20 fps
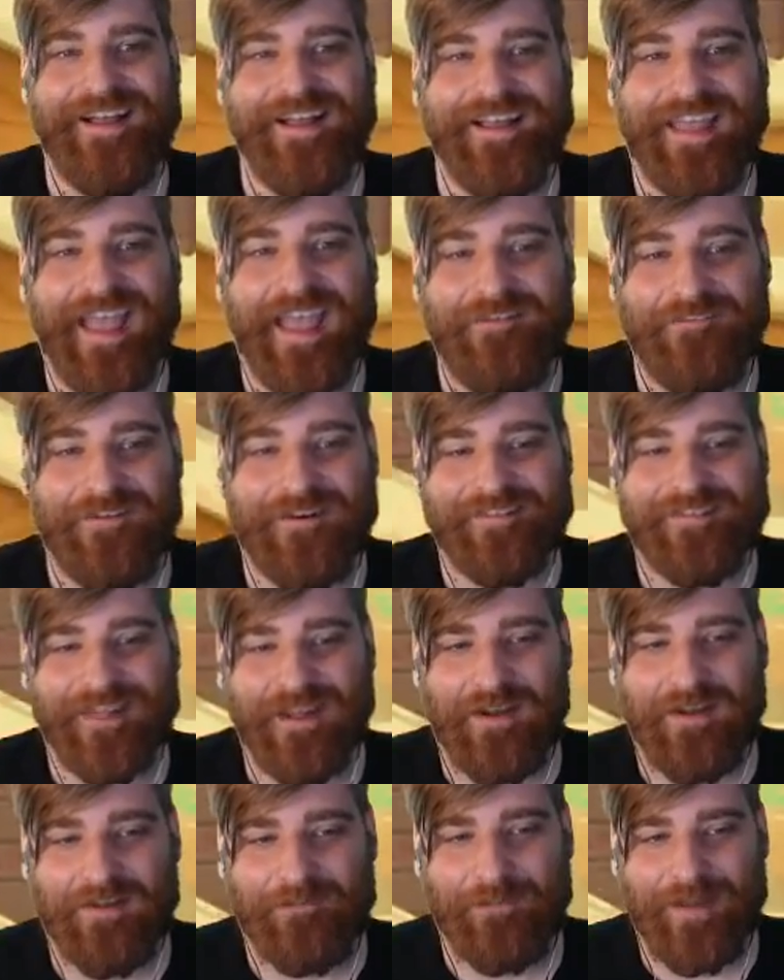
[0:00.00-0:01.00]
Yeah, at first
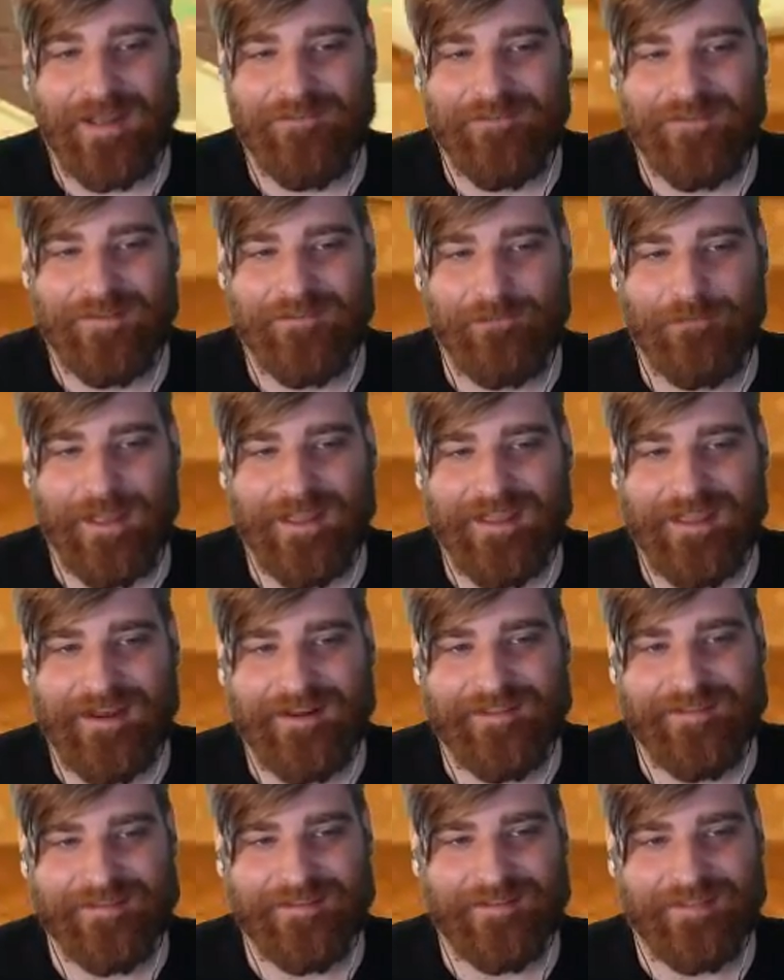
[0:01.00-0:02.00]
my gut
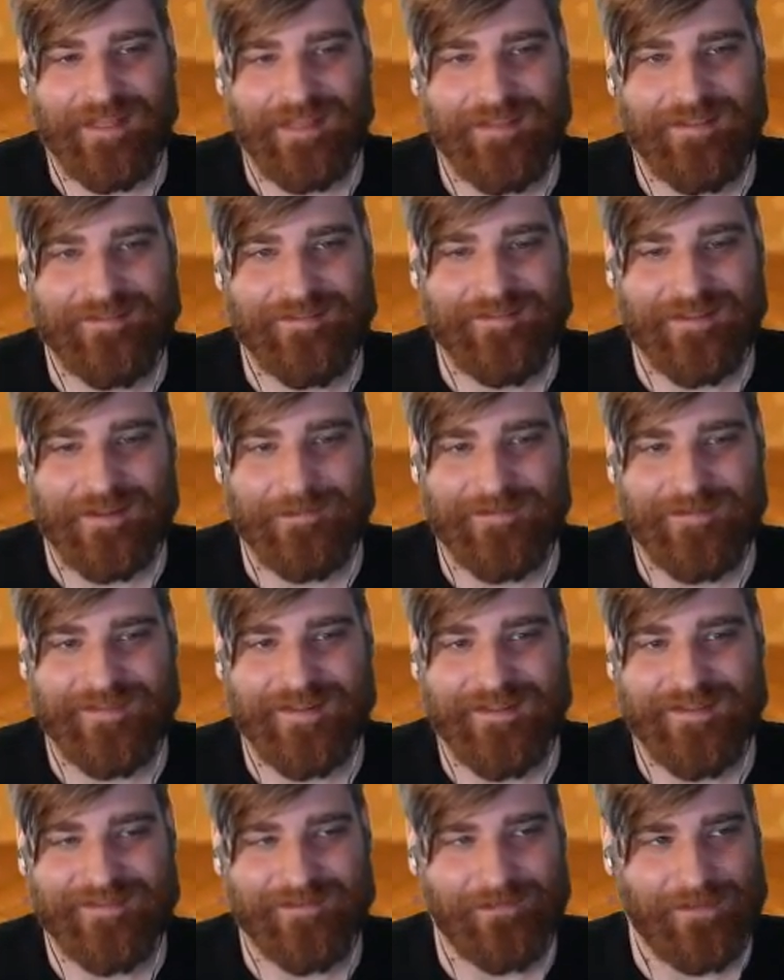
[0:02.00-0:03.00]
instinct like this
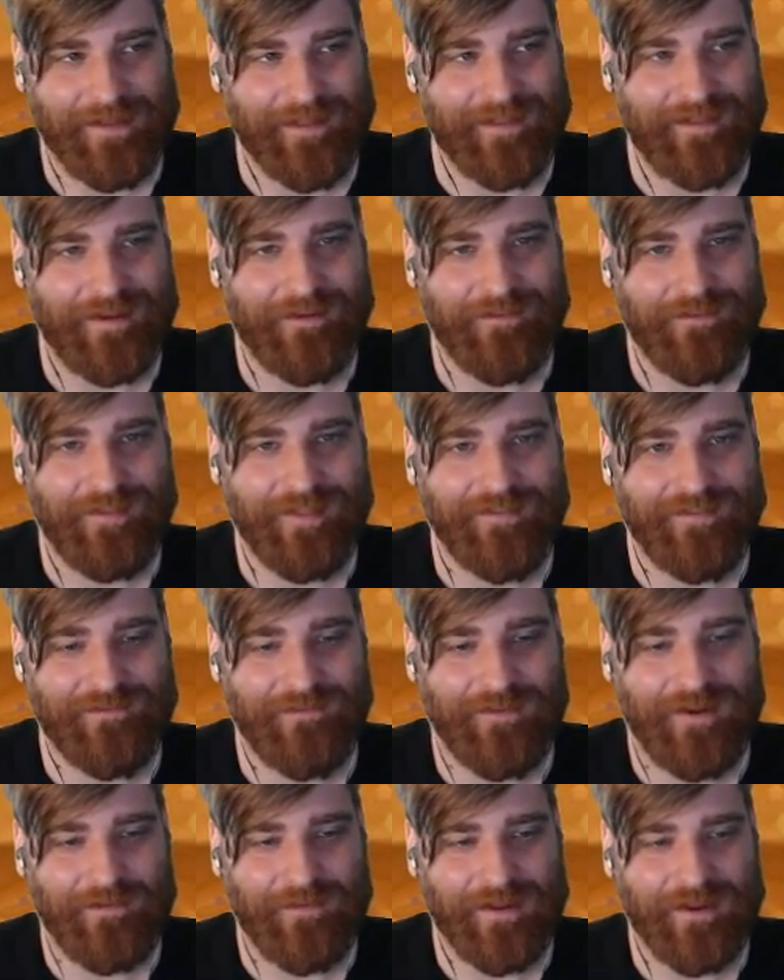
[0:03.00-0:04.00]
upsets me, and then I realized,
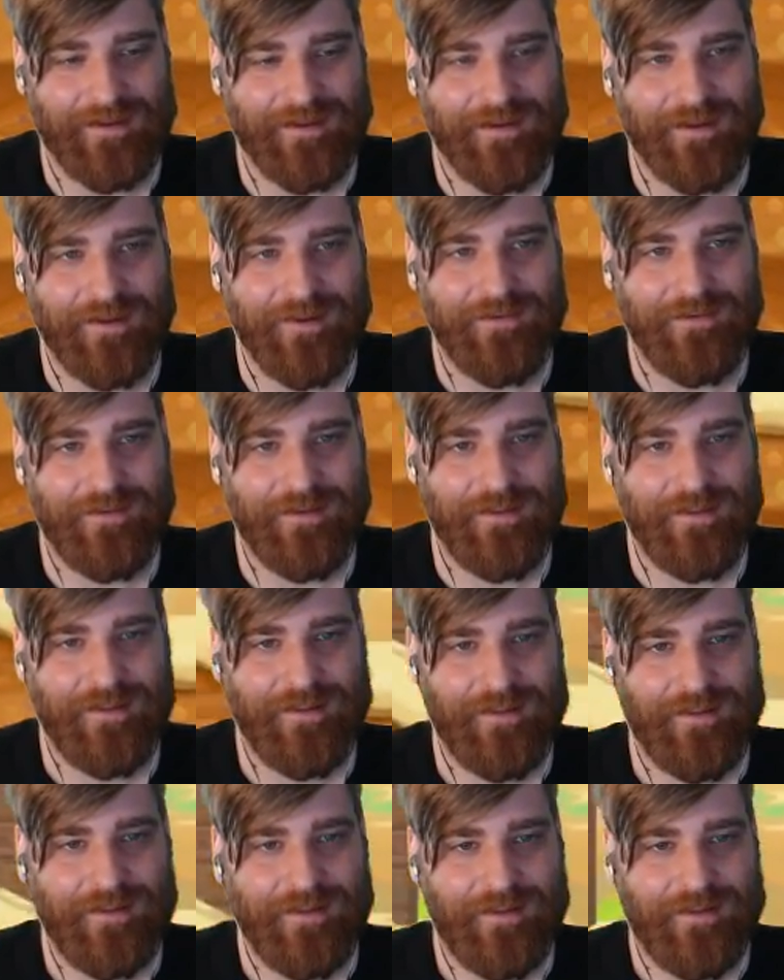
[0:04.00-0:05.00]
wait a minute now.
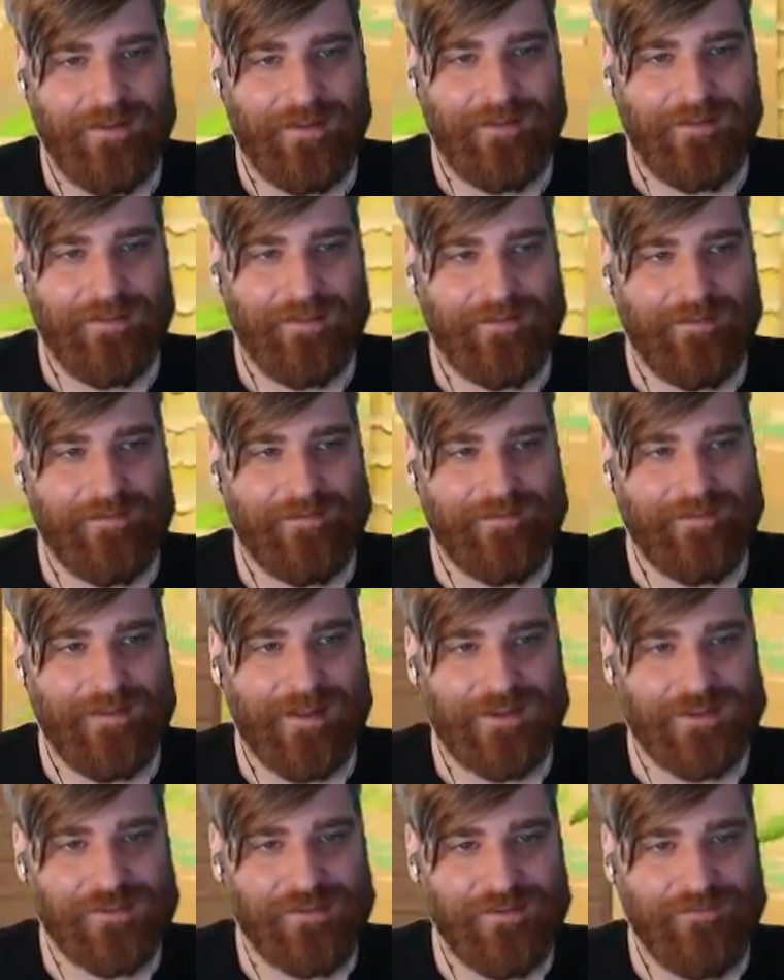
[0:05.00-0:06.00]
This is
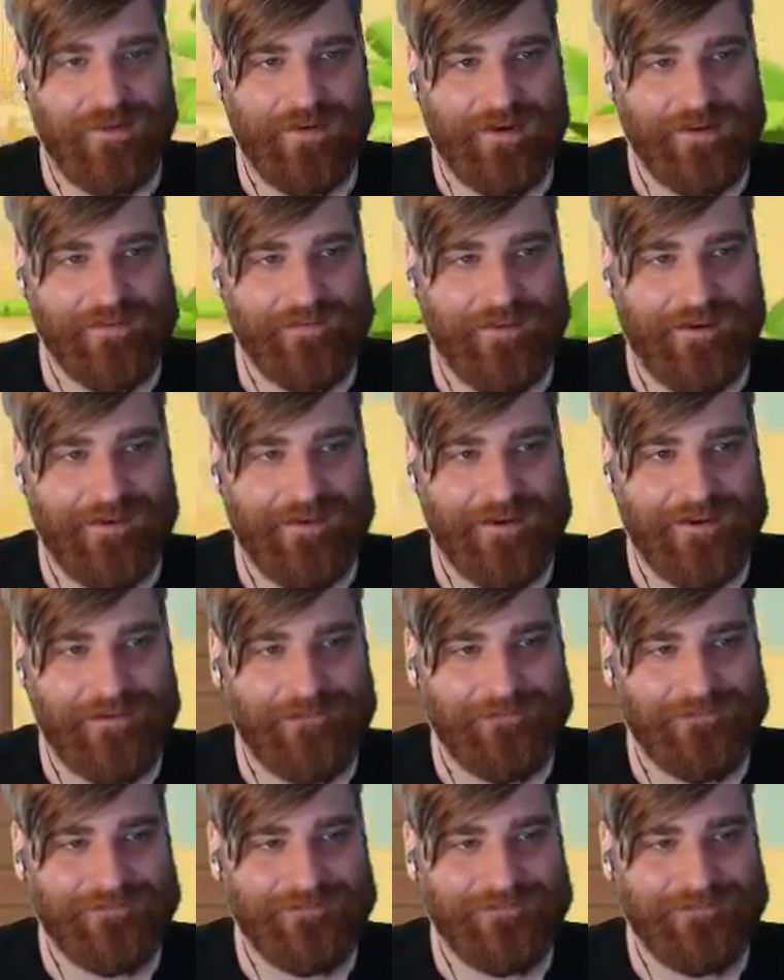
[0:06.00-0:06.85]
actually very fair.